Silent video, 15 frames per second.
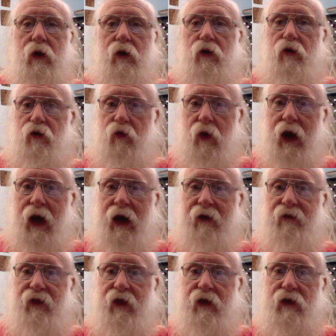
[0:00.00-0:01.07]

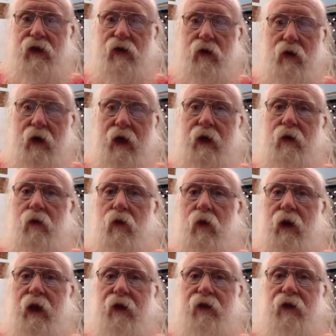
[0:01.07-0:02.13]
drive this circuit
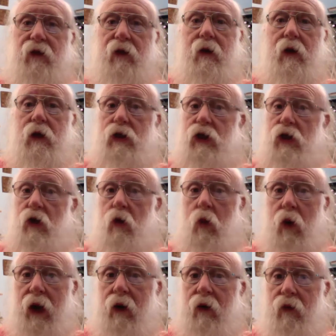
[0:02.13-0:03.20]
with a
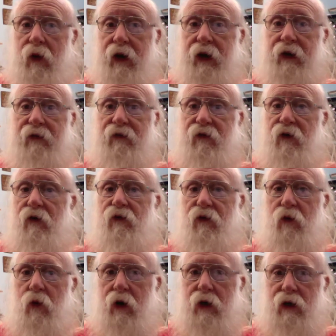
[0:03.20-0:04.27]
square wave,
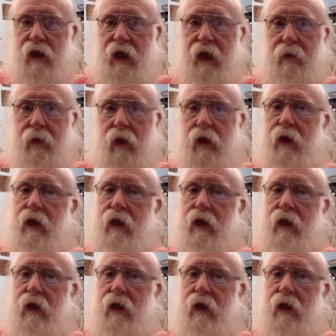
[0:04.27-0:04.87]
for example,